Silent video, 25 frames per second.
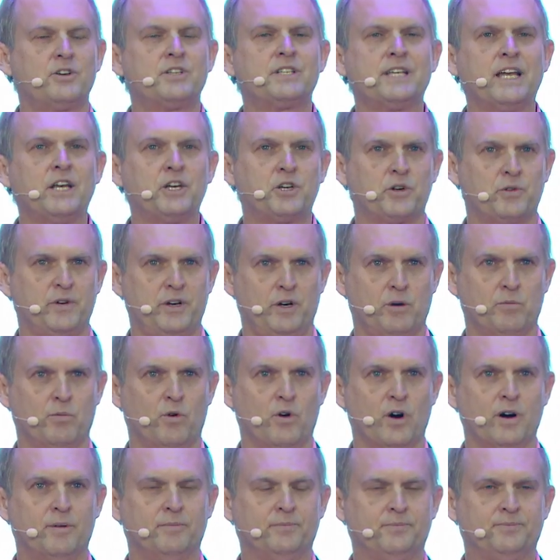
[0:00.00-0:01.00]
century or
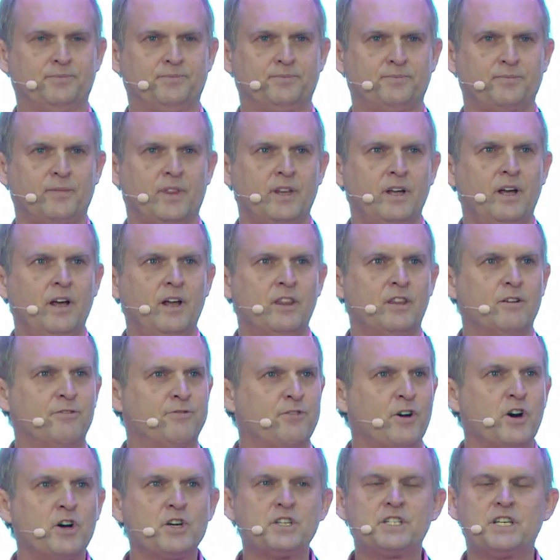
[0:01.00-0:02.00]
more. The
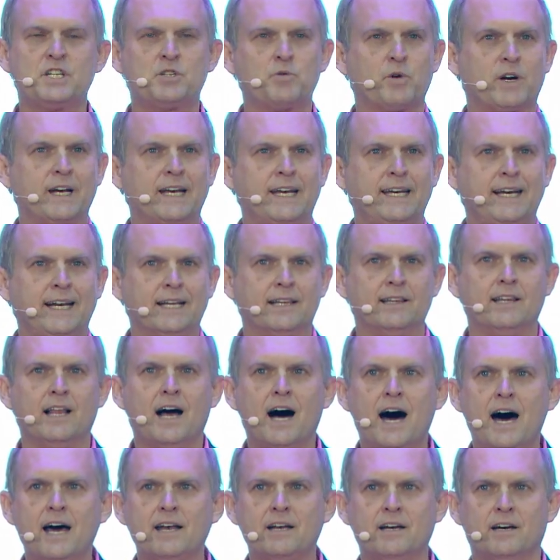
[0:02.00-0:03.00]
first is we're going to need a
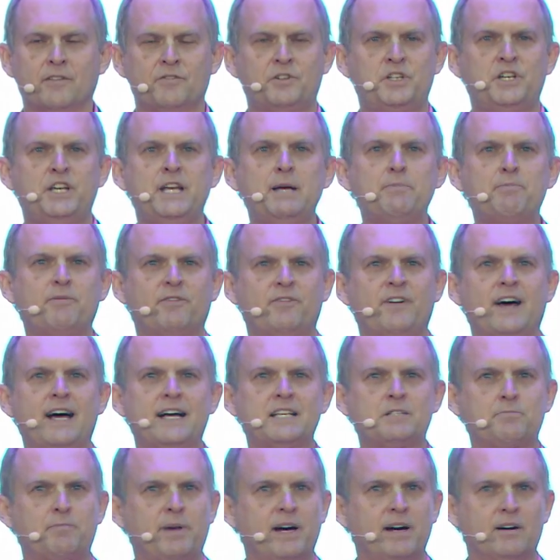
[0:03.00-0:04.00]
lot of cheap,
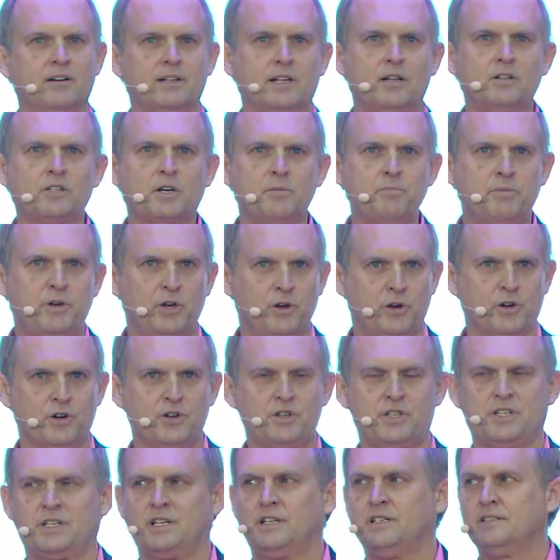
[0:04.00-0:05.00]
fast parallel
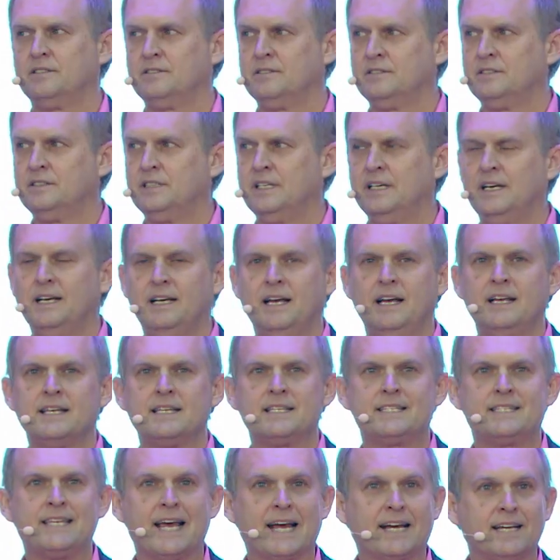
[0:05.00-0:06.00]
computers.
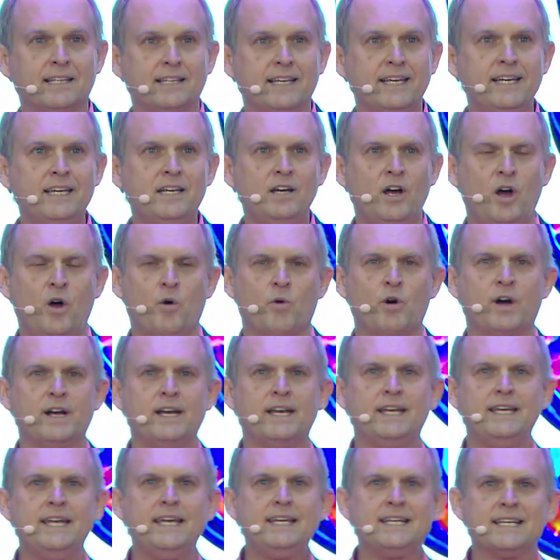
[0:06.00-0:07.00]
Secondly, we're
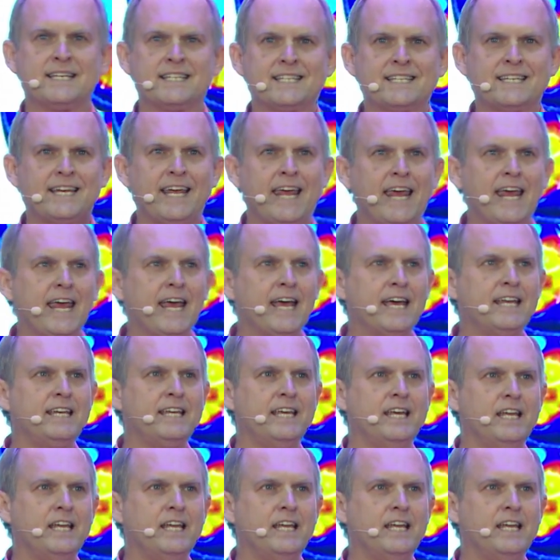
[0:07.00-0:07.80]
going to need to scan